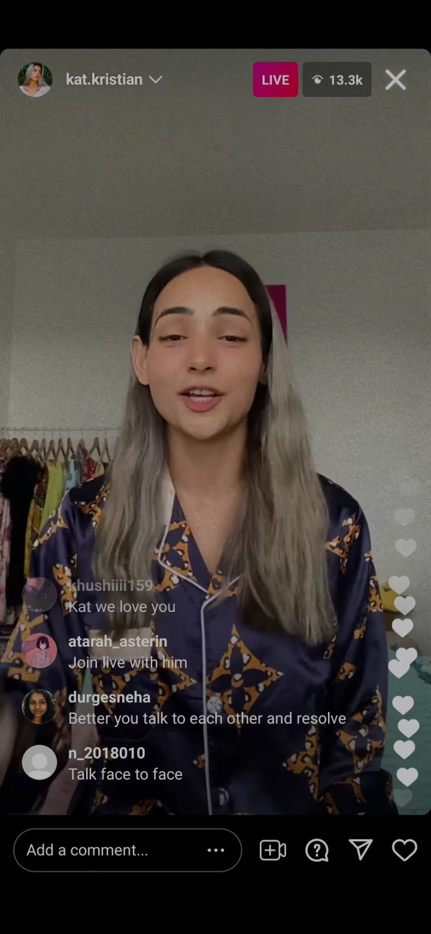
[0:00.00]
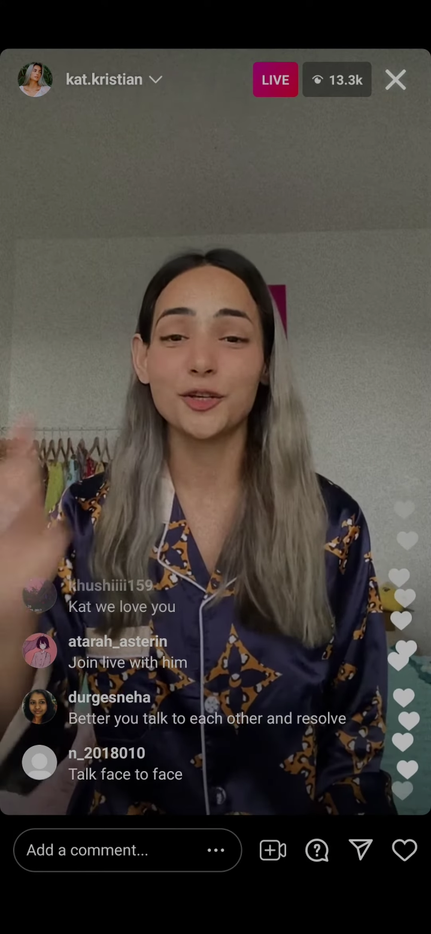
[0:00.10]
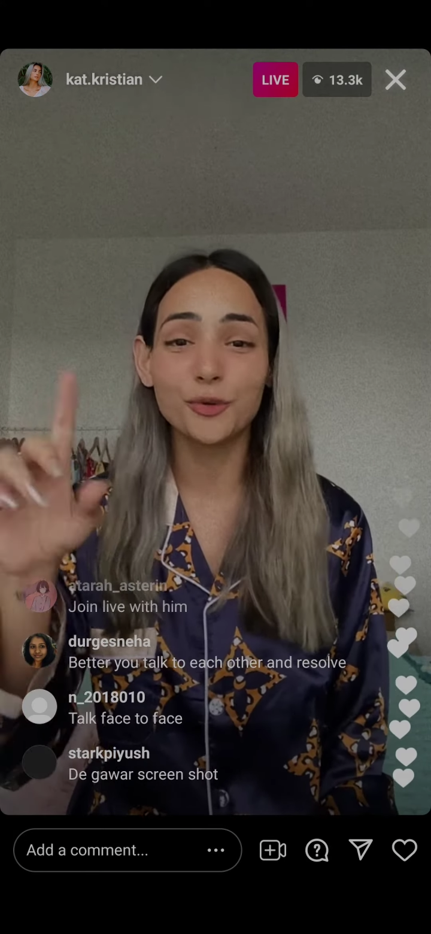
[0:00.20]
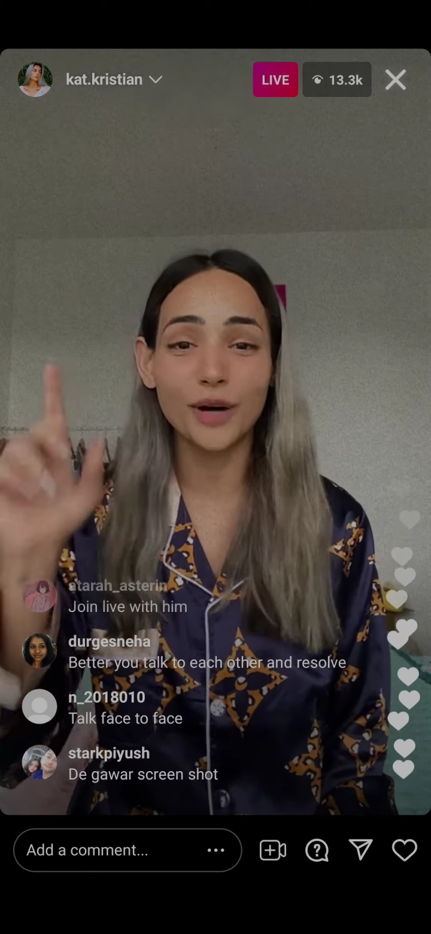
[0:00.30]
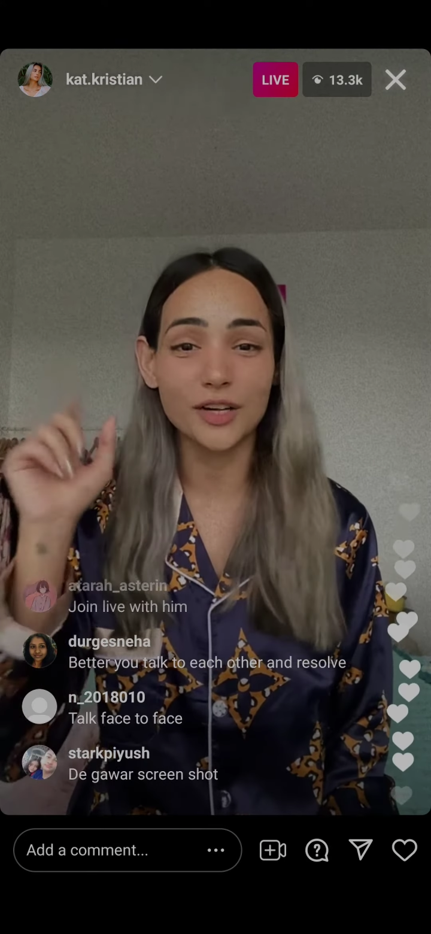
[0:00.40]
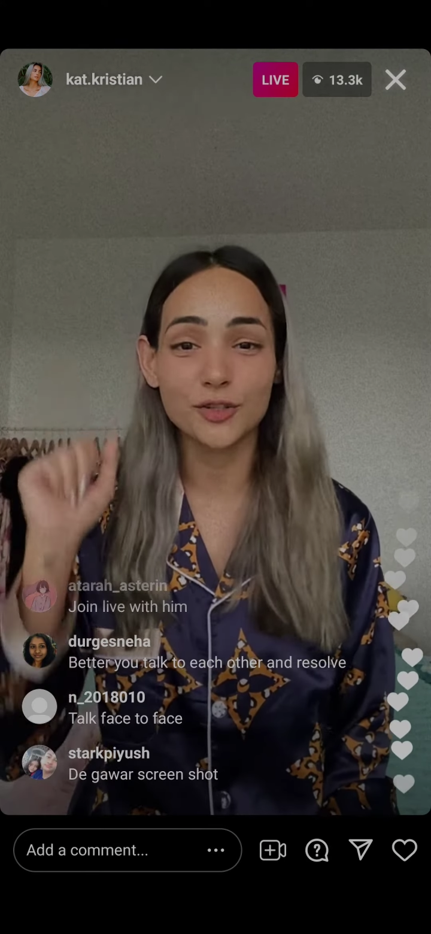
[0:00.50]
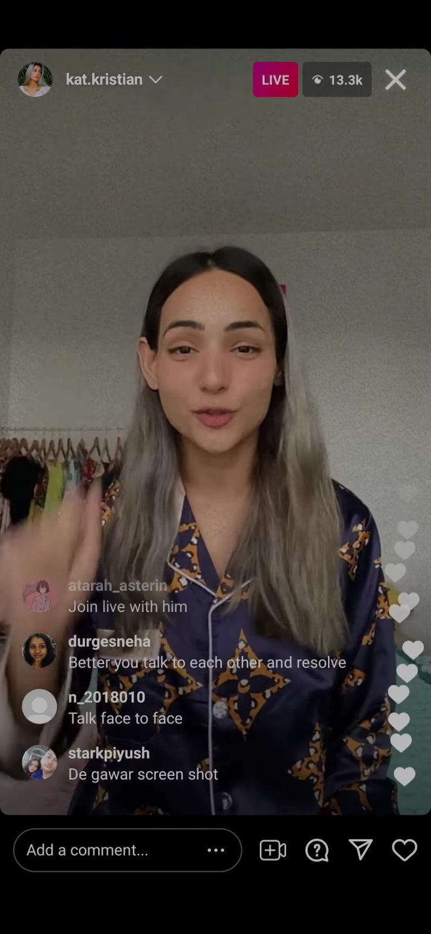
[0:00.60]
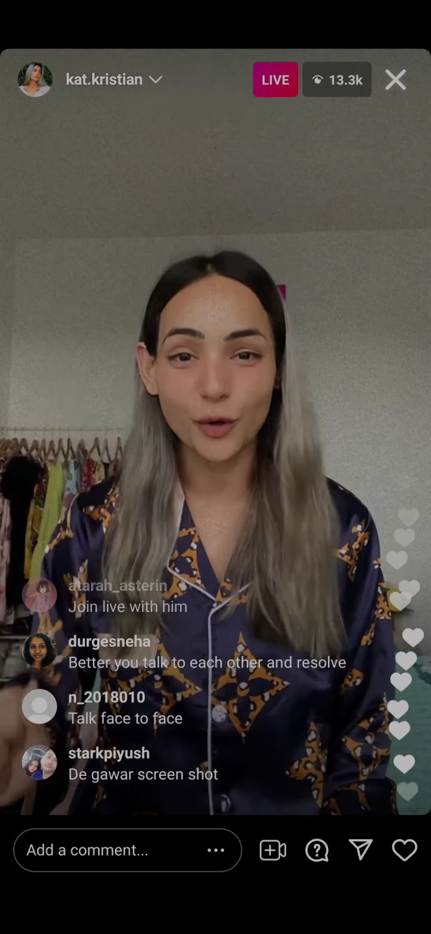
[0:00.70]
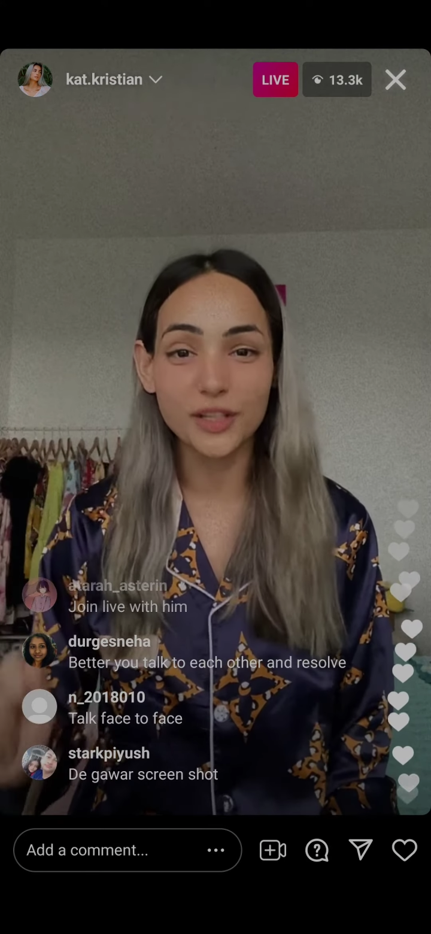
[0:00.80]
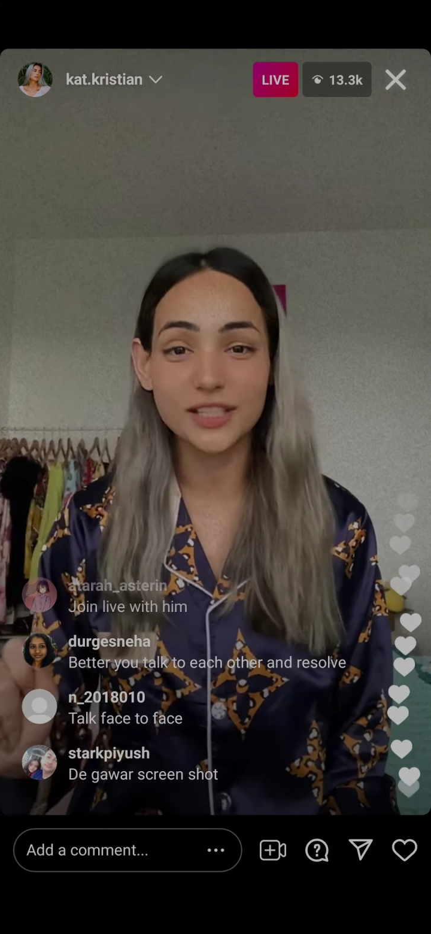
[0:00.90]
you are
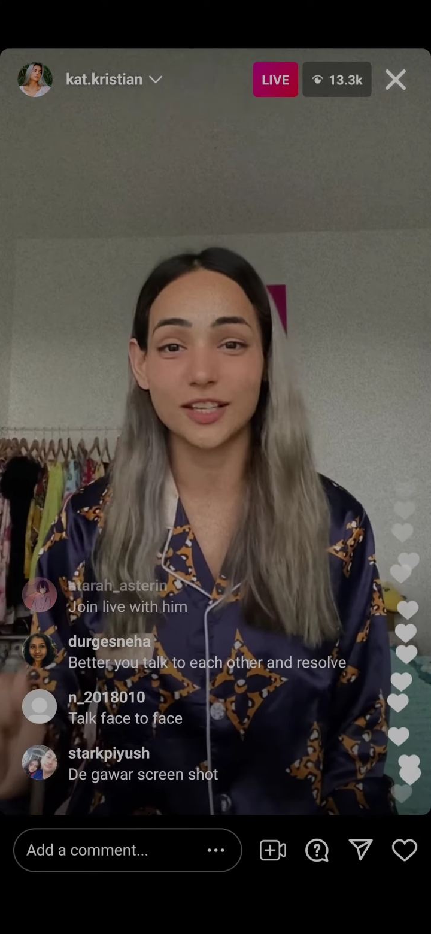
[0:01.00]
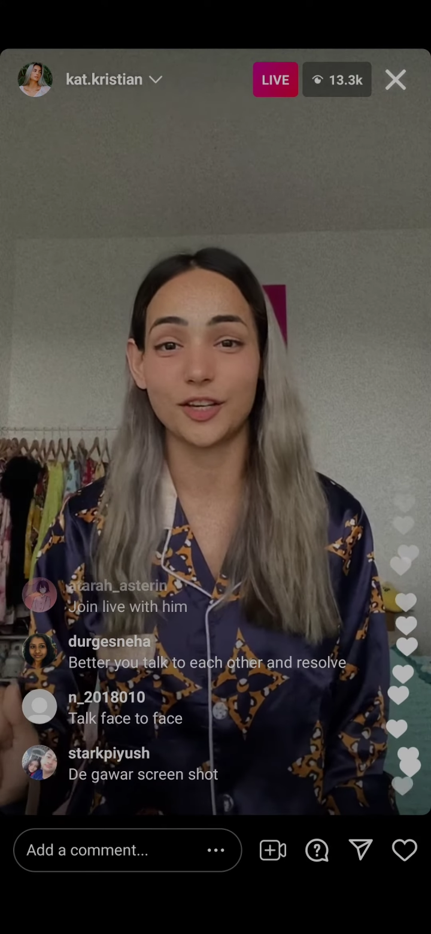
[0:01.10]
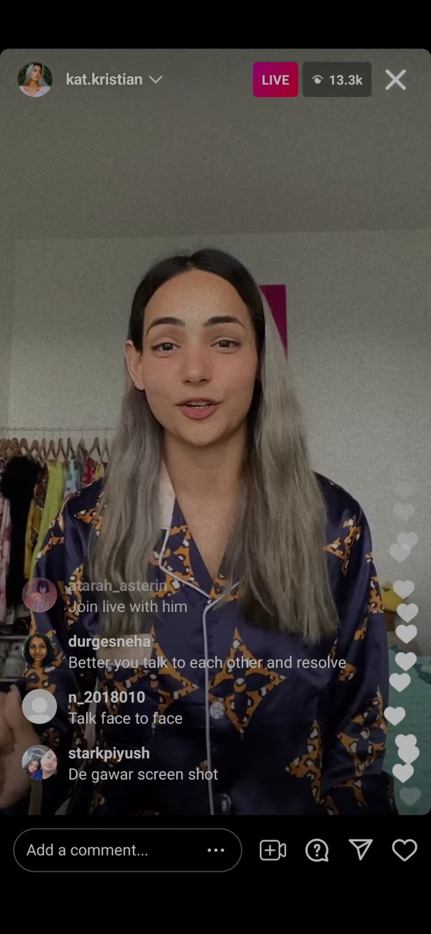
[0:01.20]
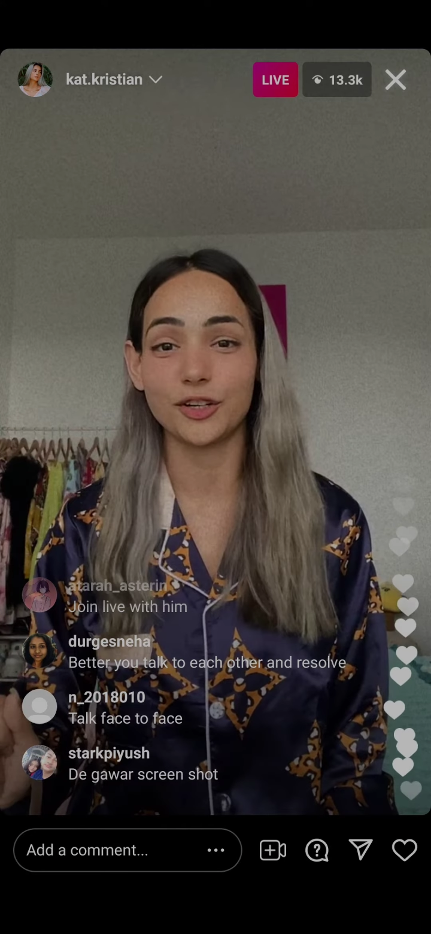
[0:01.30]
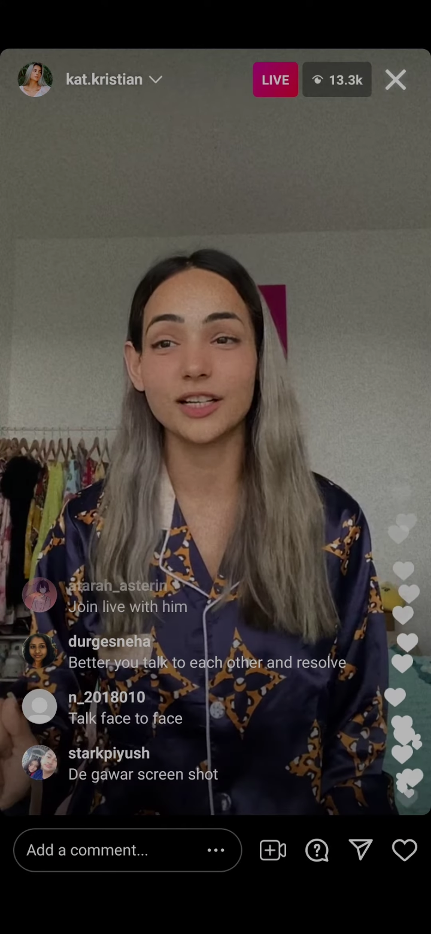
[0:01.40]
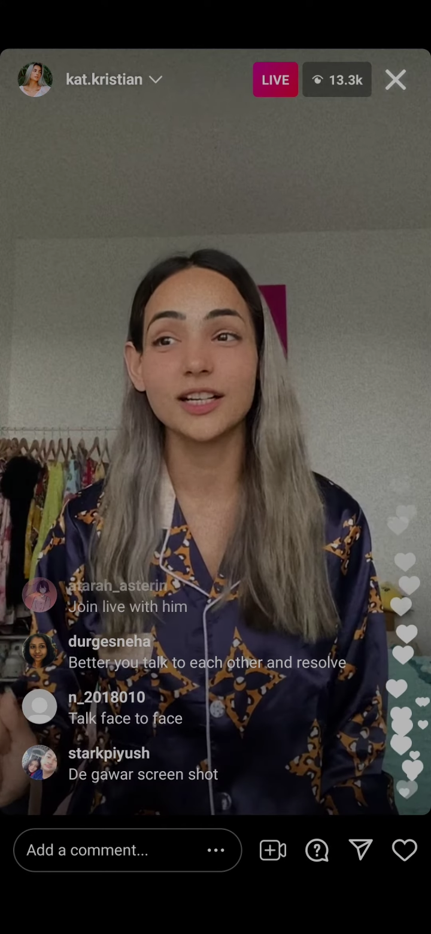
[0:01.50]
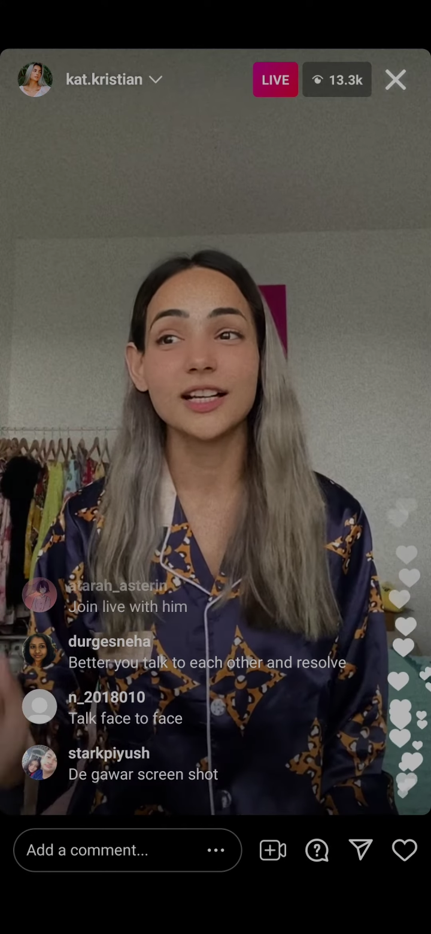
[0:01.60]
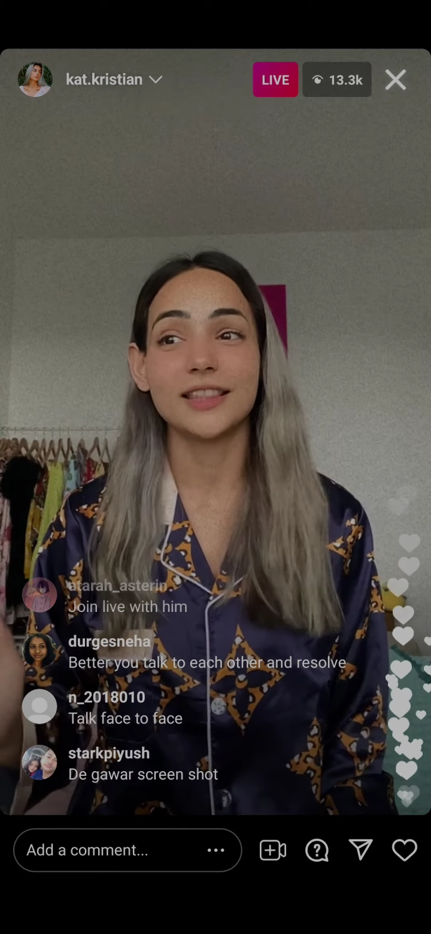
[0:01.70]
so insecure